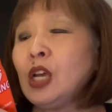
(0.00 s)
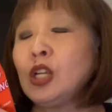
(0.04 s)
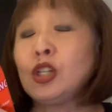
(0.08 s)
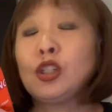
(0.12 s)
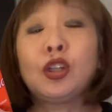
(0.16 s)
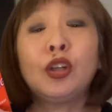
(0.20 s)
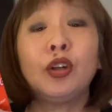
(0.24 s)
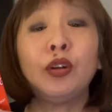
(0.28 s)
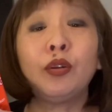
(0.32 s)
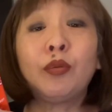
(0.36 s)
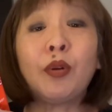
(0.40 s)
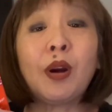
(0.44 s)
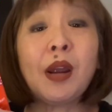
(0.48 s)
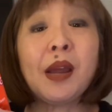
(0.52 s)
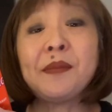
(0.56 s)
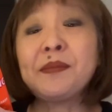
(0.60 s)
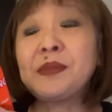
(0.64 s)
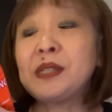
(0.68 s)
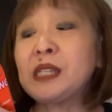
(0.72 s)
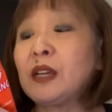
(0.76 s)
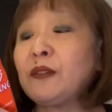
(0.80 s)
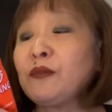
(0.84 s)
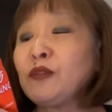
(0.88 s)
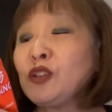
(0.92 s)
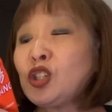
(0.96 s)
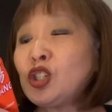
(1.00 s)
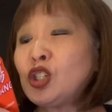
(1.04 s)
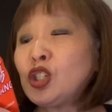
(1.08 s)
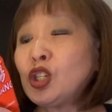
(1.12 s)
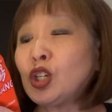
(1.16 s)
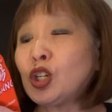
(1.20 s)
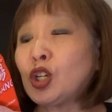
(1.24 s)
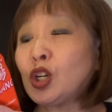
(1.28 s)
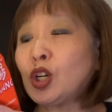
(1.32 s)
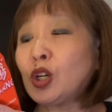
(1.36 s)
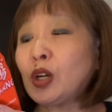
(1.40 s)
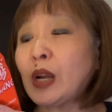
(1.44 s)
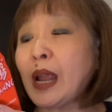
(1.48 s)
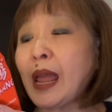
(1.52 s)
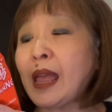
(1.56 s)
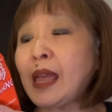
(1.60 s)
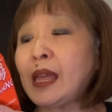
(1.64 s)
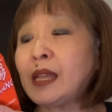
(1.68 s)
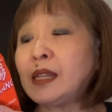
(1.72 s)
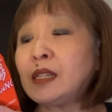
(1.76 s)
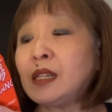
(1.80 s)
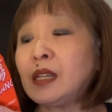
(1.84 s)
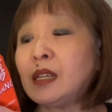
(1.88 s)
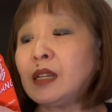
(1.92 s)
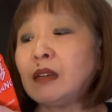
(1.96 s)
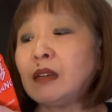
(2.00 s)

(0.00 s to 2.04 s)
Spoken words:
2 grams of sugar, and